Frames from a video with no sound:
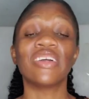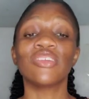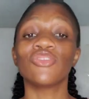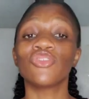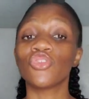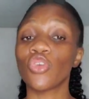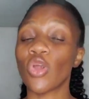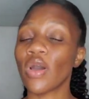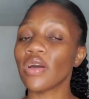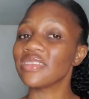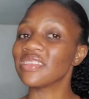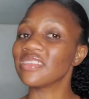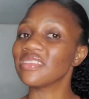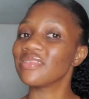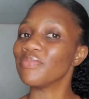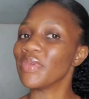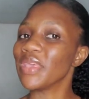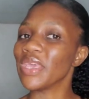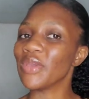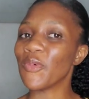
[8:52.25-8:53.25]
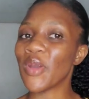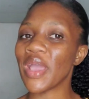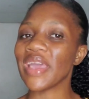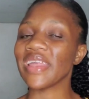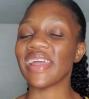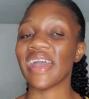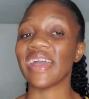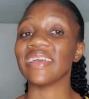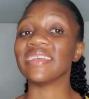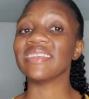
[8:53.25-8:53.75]
trust me when
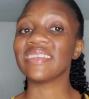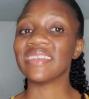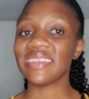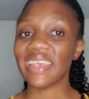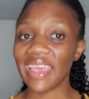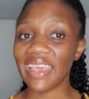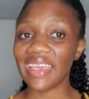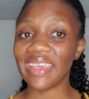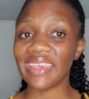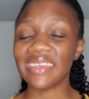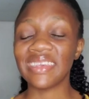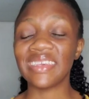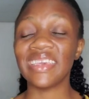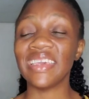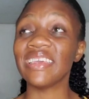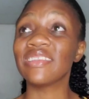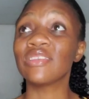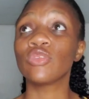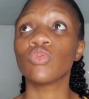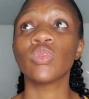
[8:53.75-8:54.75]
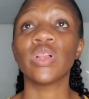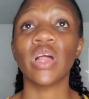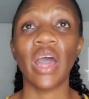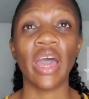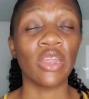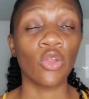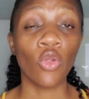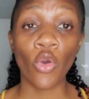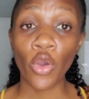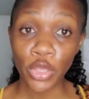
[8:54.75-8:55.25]
i say kids will
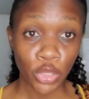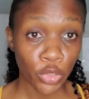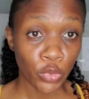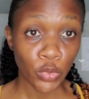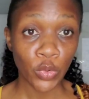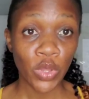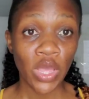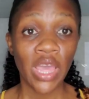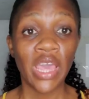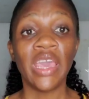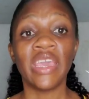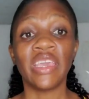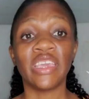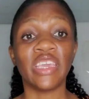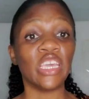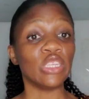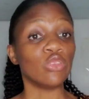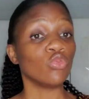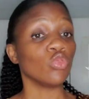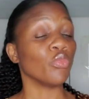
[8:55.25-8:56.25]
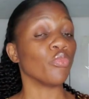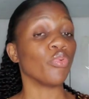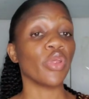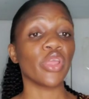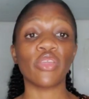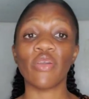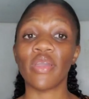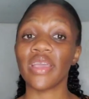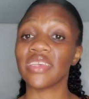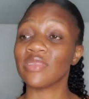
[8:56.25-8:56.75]
annoy you kids will break
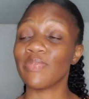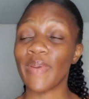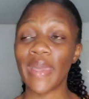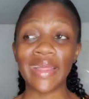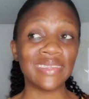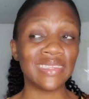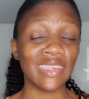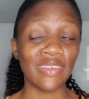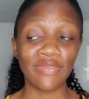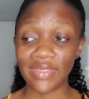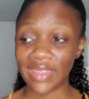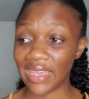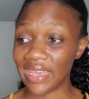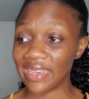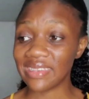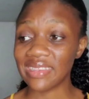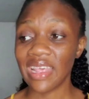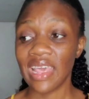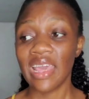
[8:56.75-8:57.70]
your expensive things